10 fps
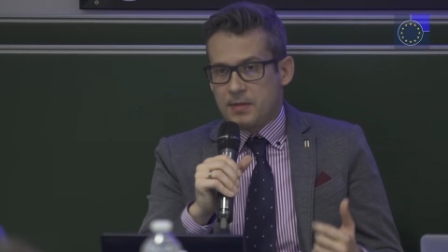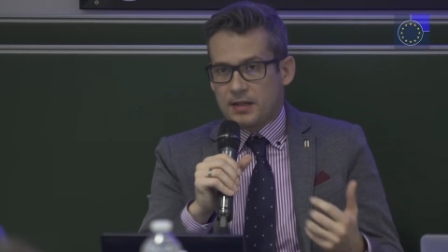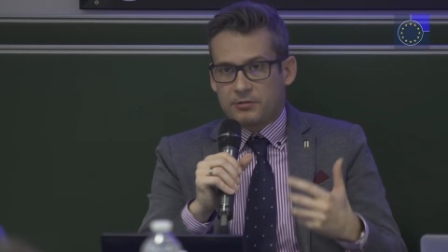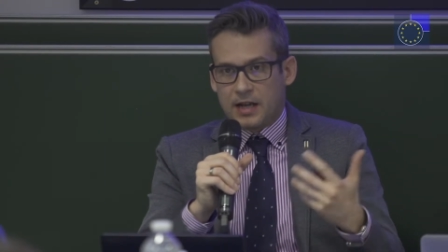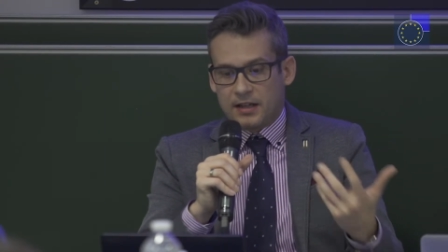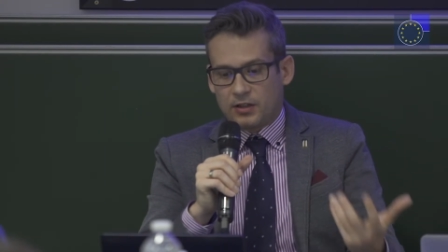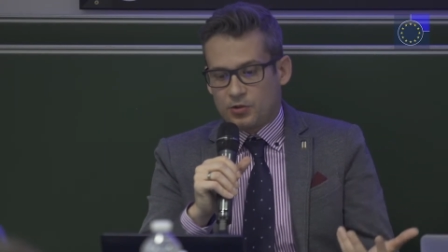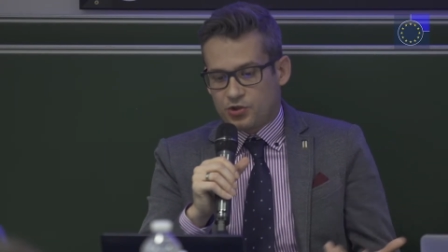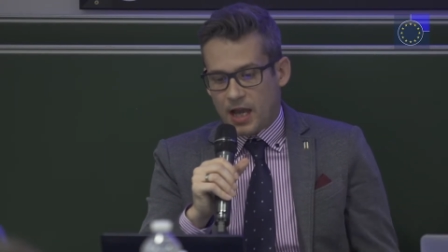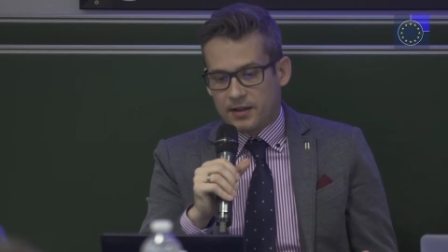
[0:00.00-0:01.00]
mean creating
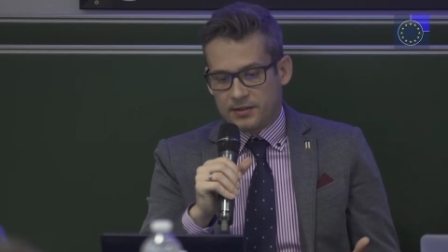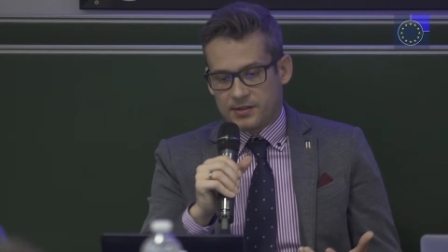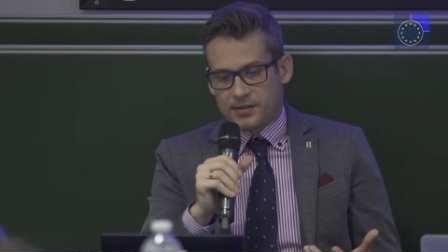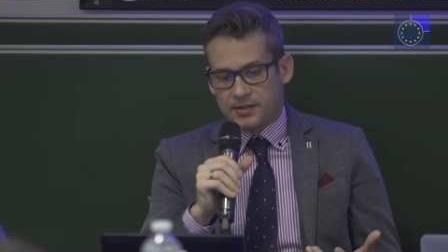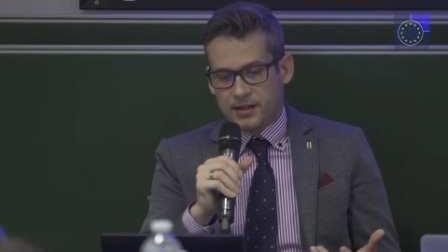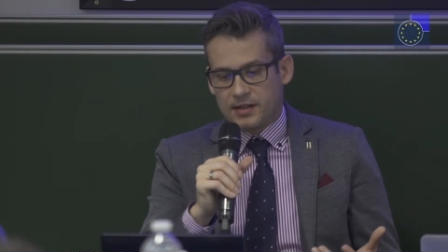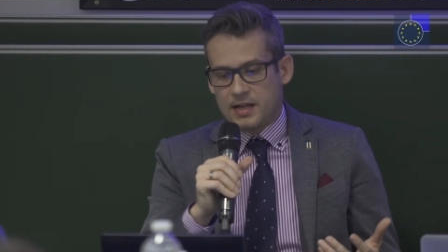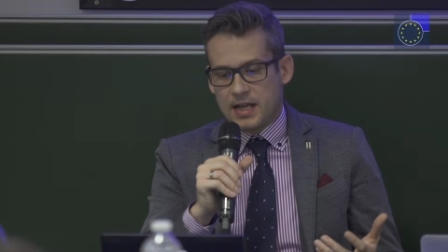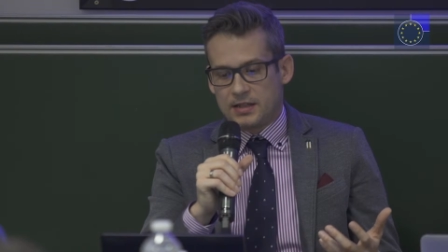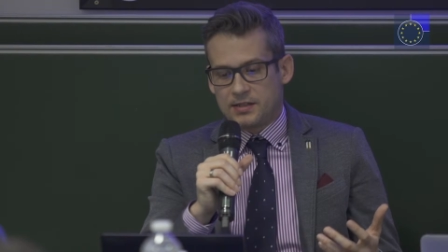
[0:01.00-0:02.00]
those channels
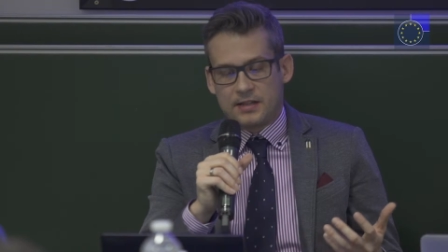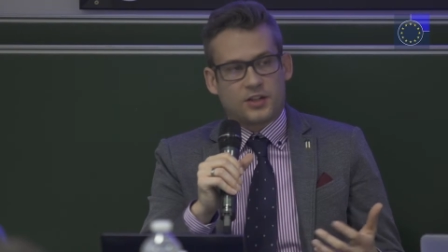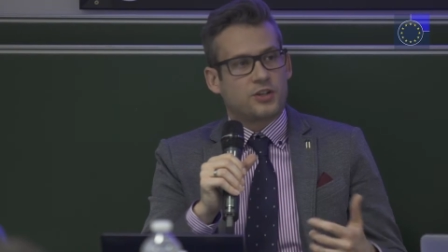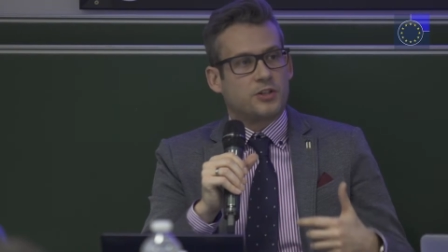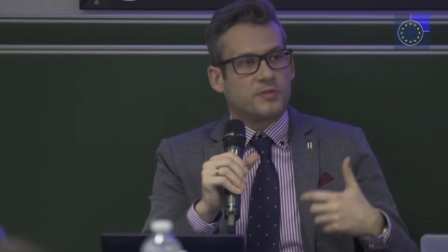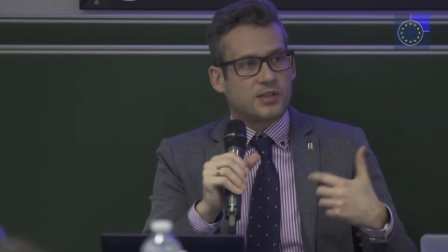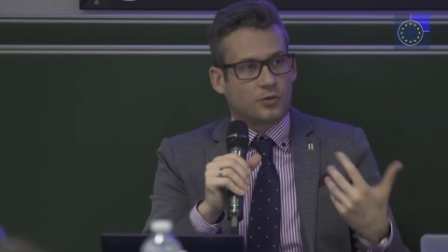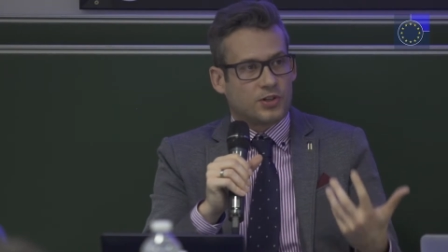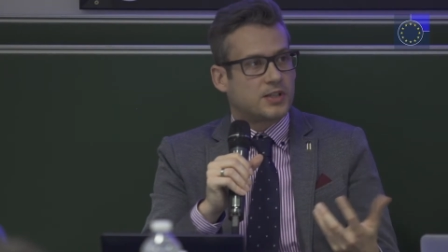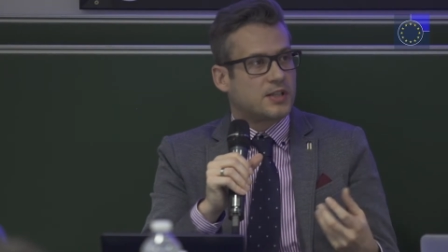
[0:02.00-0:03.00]
needs additional
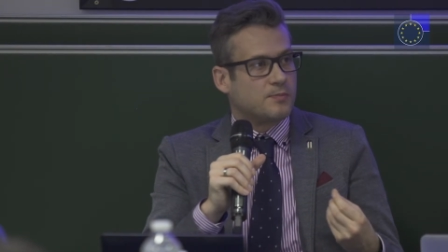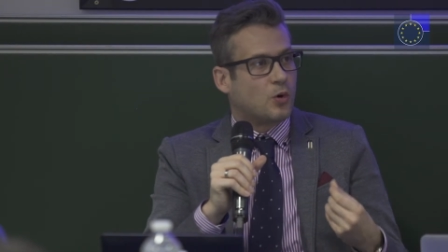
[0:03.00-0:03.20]
resources,